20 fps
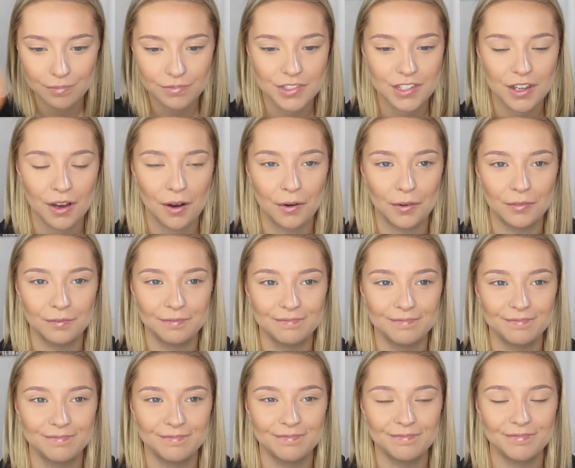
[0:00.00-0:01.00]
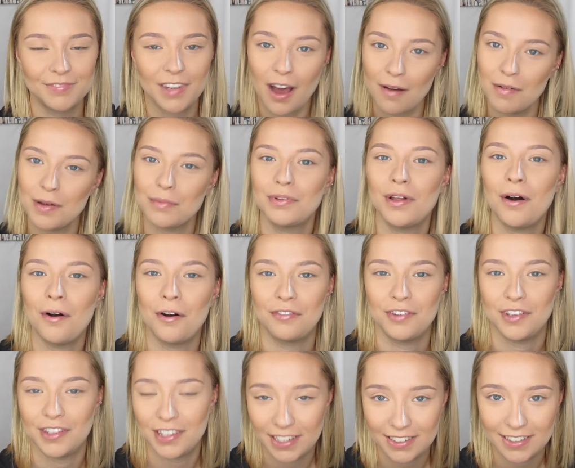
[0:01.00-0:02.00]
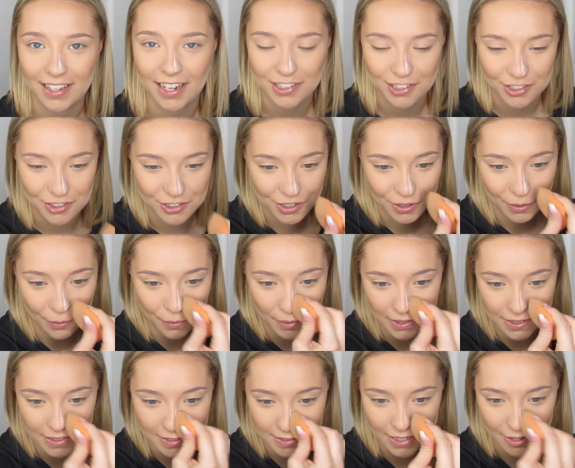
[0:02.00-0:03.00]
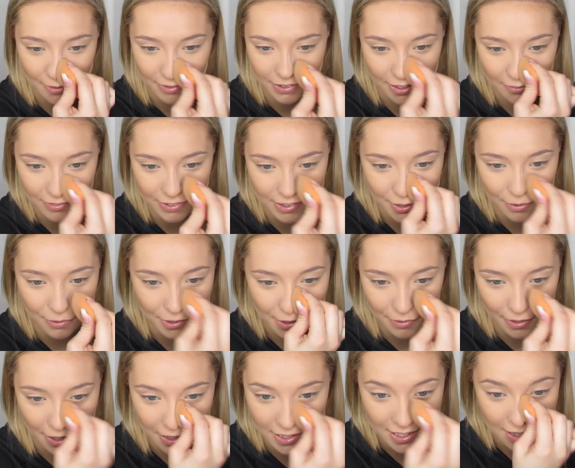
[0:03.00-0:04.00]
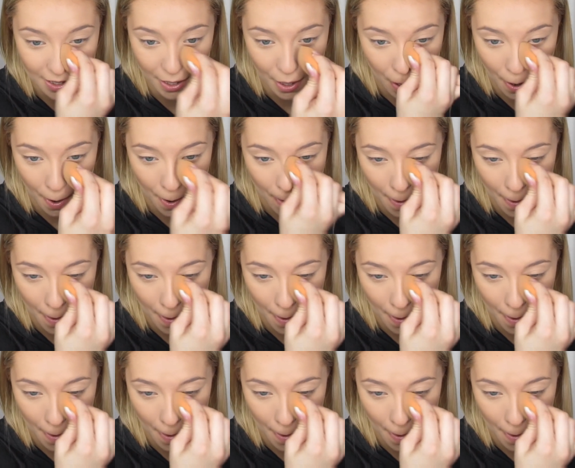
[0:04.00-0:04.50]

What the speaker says: So, comment below if you think that's true, because I would love to know what you guys think.